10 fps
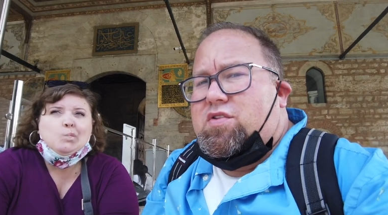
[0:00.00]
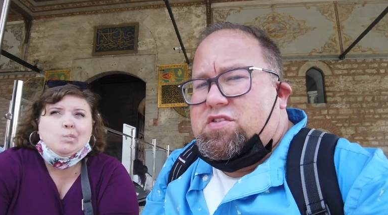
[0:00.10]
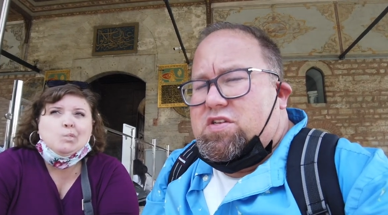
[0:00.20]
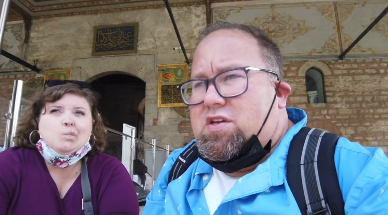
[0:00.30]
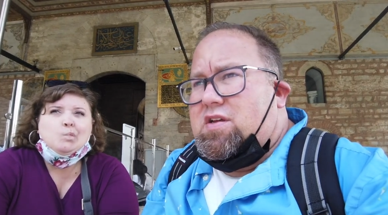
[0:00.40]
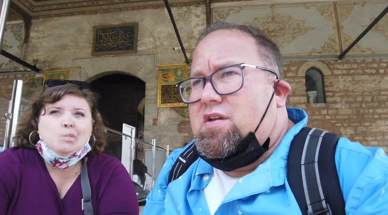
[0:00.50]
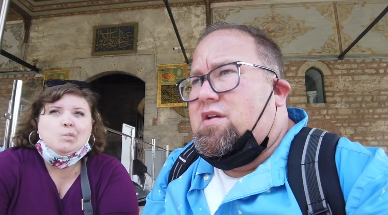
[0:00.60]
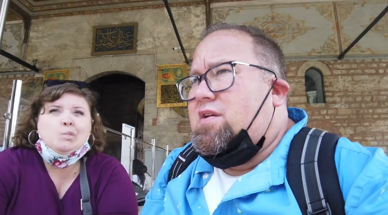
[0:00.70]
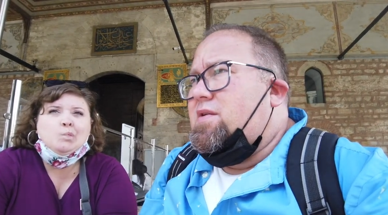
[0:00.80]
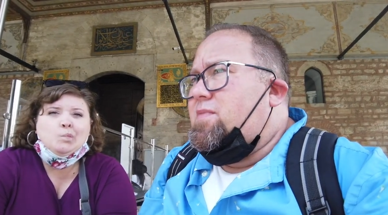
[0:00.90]
Speaker 1: to see.
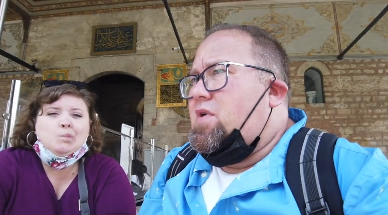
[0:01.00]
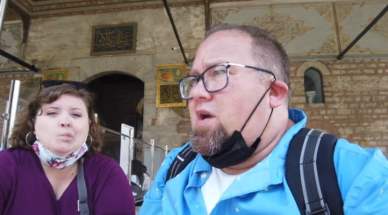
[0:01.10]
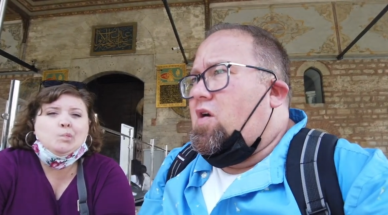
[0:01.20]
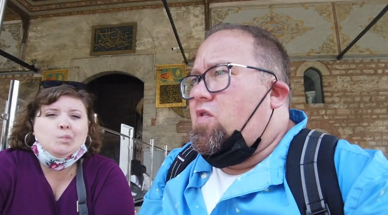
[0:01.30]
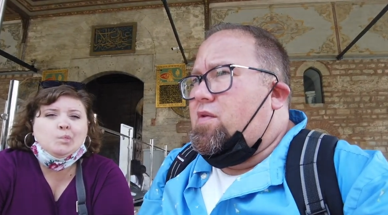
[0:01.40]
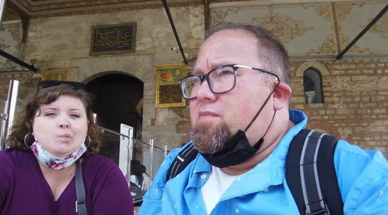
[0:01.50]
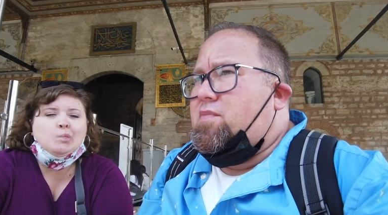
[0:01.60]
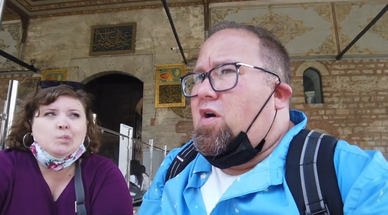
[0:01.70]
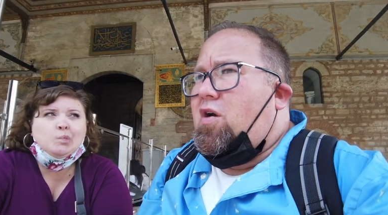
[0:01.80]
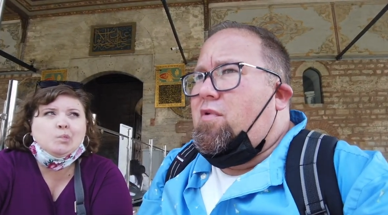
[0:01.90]
Like all the
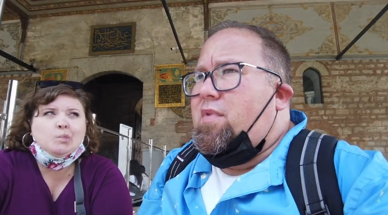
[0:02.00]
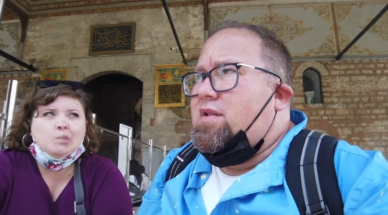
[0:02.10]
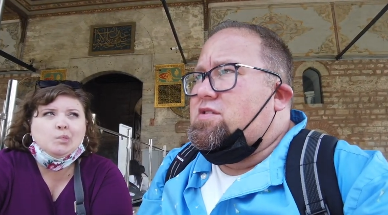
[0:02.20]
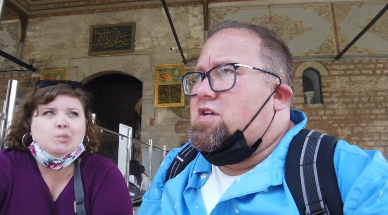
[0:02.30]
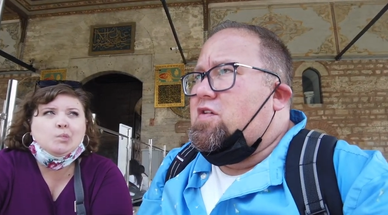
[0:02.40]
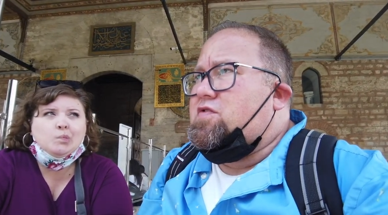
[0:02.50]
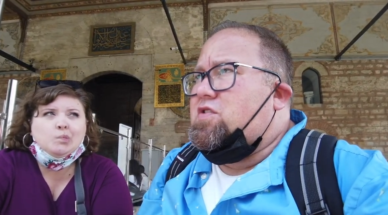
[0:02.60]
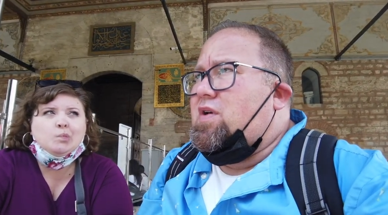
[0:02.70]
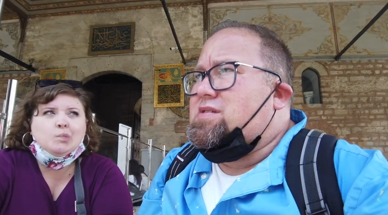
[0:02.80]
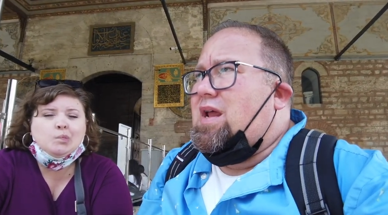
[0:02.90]
armament and stuff.
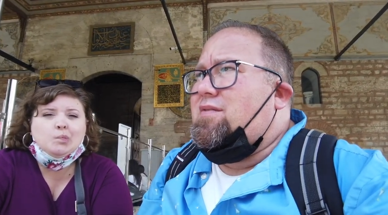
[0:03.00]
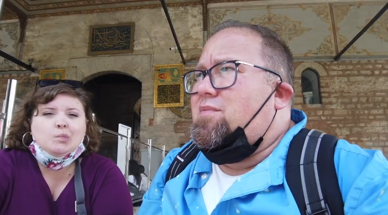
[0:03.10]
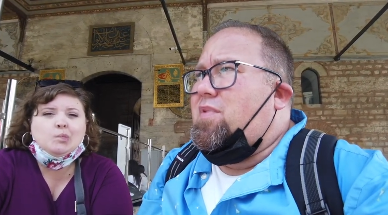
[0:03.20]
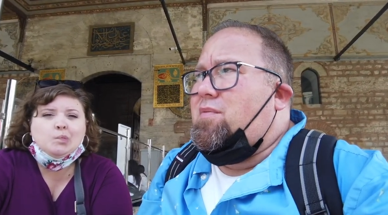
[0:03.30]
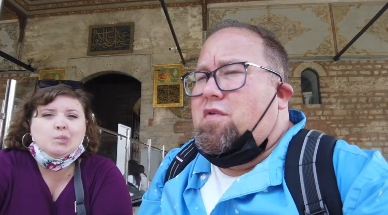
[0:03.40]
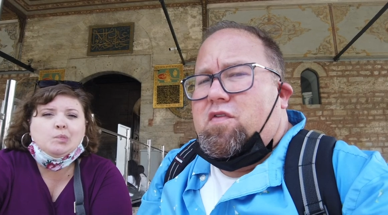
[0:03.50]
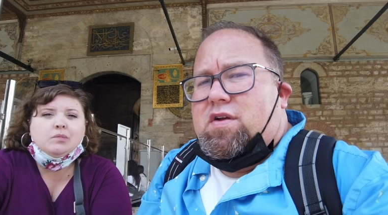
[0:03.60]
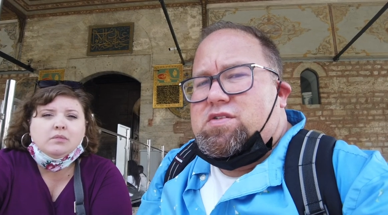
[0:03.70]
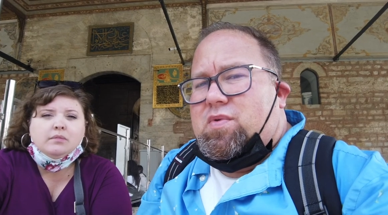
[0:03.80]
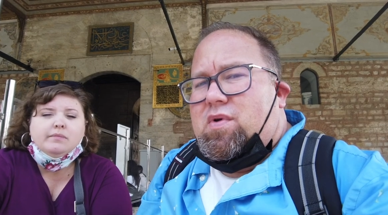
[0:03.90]
So that's kind of a bummer for
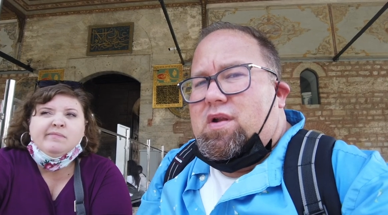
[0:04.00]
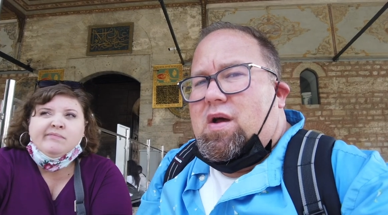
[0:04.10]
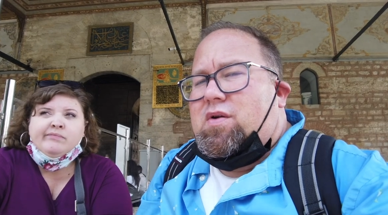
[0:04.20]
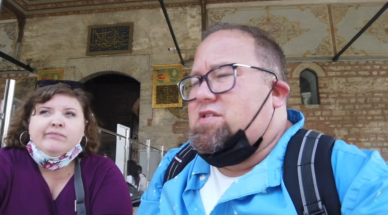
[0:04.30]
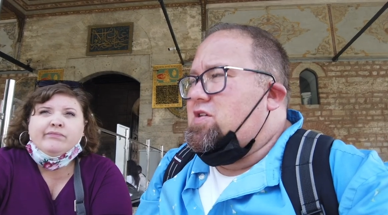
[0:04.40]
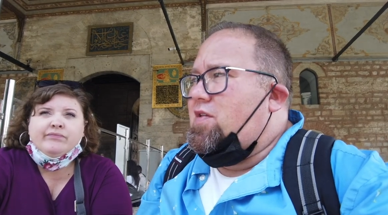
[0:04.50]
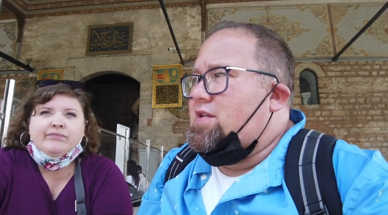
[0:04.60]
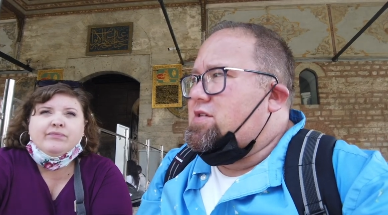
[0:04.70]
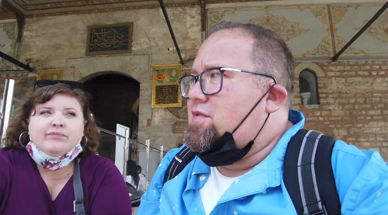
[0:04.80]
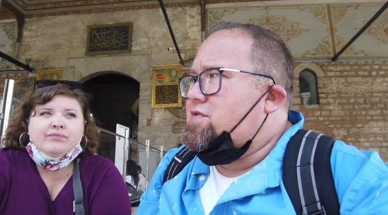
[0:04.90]
us. So we want, I want to see all
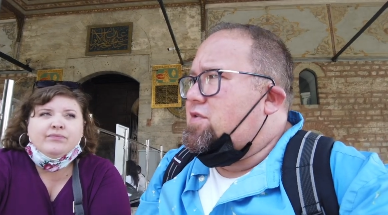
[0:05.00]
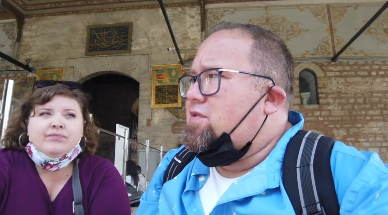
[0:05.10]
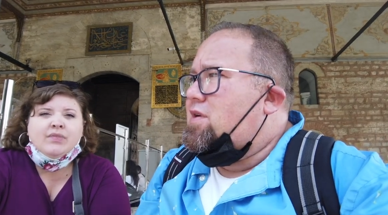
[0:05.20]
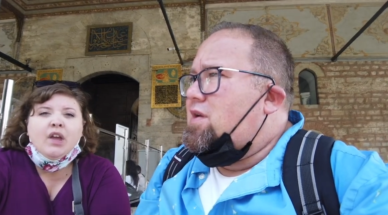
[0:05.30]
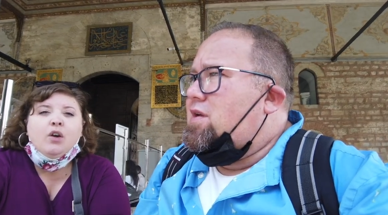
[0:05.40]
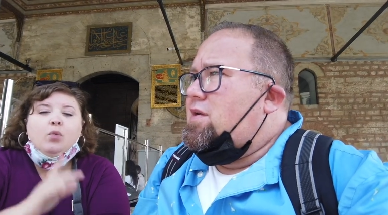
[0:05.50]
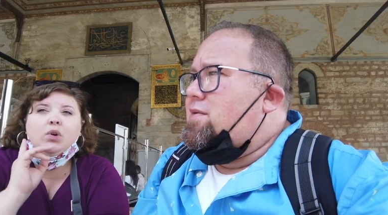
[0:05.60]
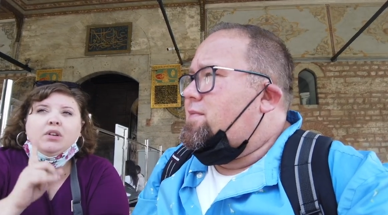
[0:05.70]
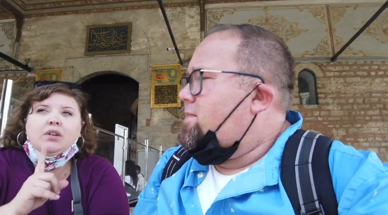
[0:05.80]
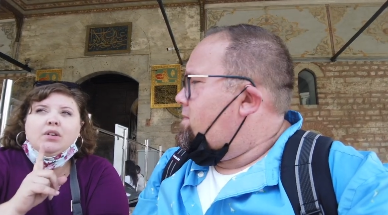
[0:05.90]
that stuff. So
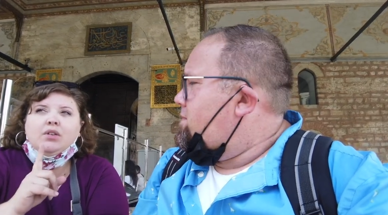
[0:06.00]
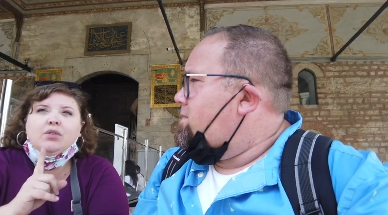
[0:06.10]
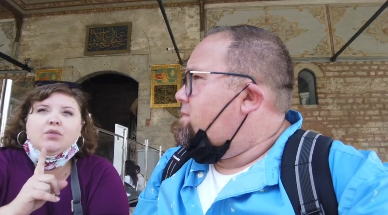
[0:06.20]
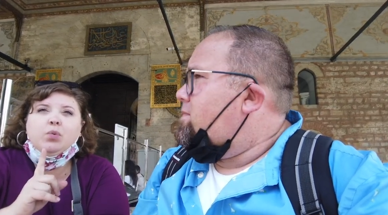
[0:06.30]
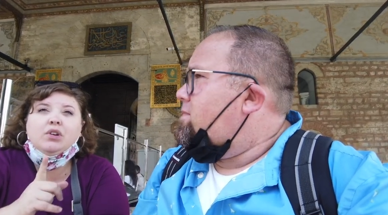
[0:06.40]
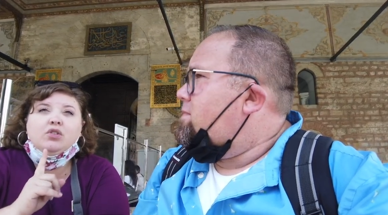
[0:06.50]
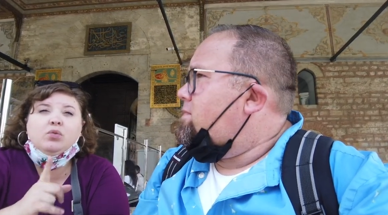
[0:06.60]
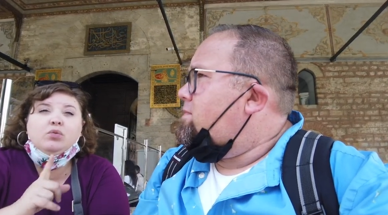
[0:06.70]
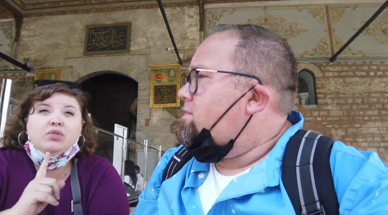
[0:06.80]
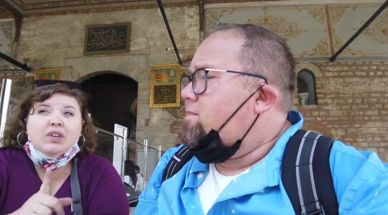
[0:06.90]
Speaker 2: one one
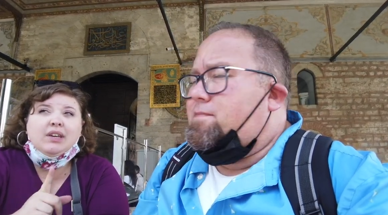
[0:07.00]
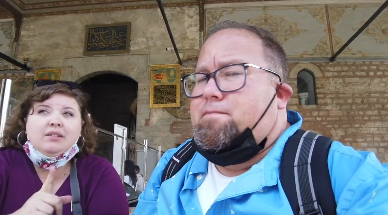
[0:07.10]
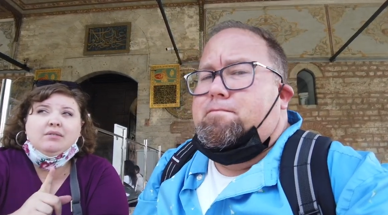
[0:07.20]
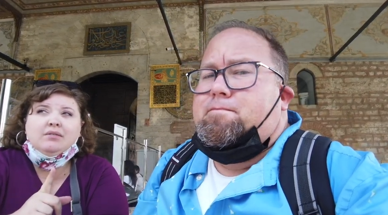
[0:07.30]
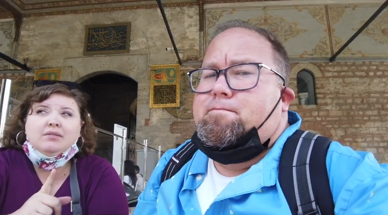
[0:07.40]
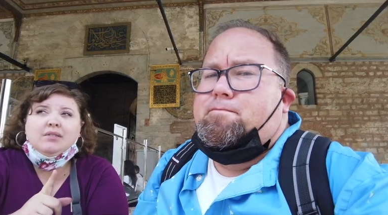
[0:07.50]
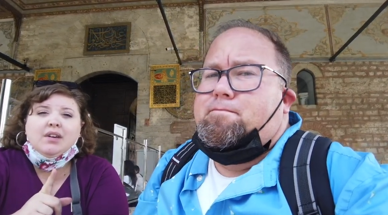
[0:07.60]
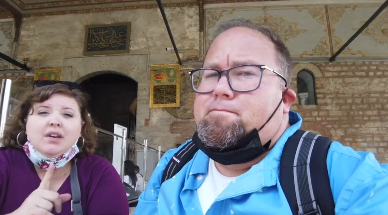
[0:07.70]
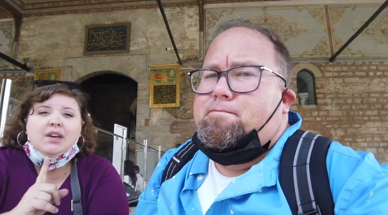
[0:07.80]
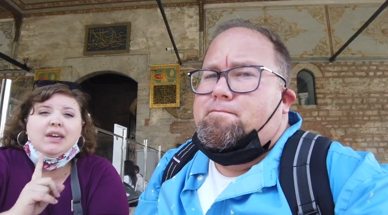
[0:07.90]
cool thing
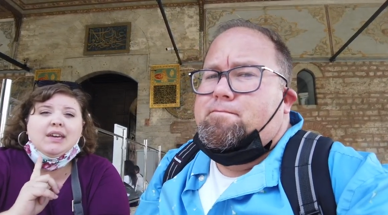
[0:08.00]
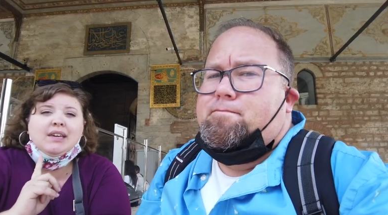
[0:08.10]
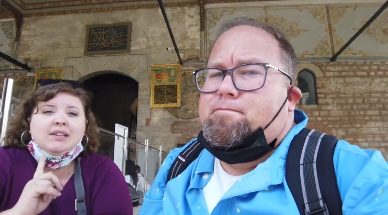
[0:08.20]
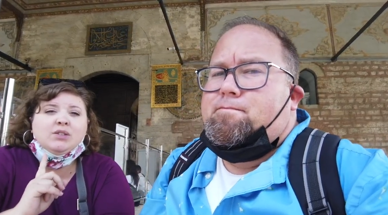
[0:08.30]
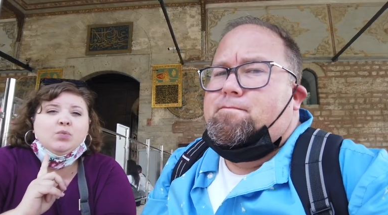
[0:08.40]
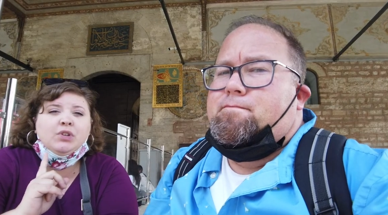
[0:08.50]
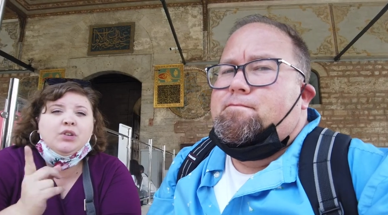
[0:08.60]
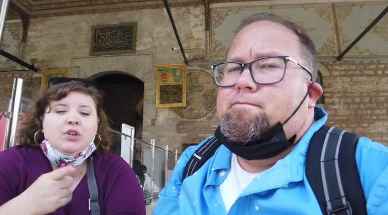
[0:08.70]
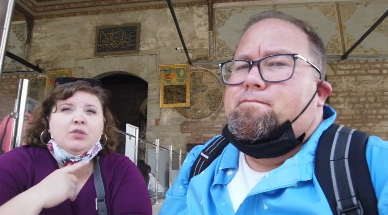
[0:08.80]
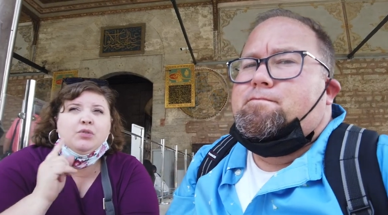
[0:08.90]
is when
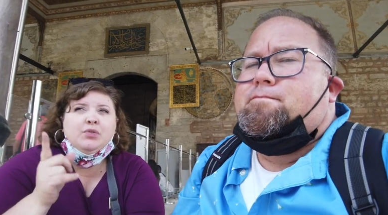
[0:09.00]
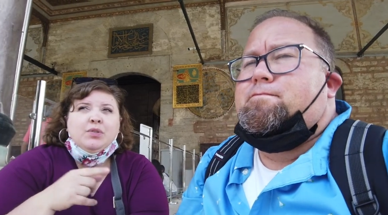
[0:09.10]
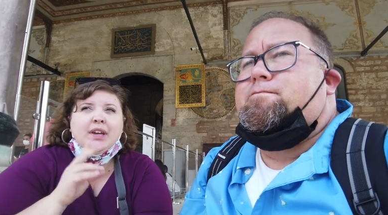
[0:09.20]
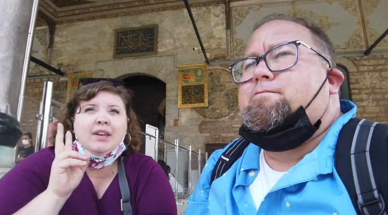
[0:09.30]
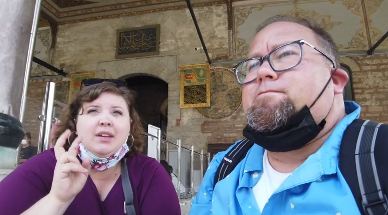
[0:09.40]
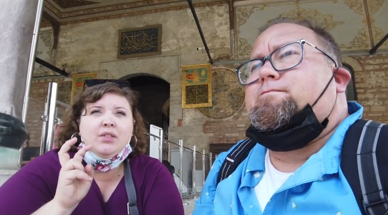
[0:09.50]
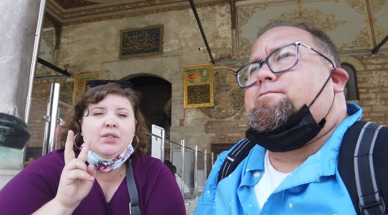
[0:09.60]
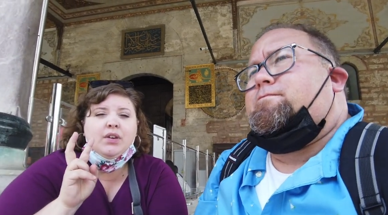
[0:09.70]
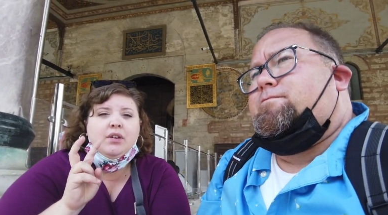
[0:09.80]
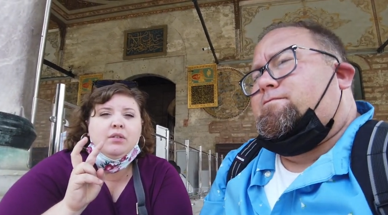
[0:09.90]
you go through like
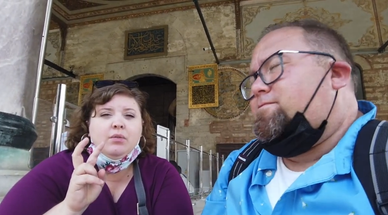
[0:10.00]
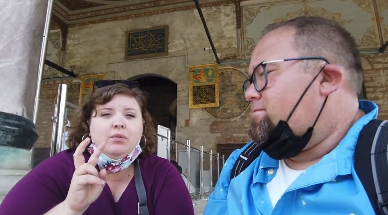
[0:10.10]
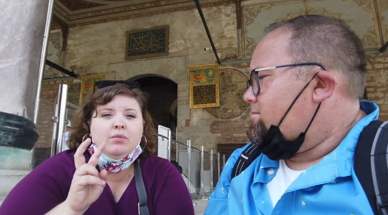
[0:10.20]
the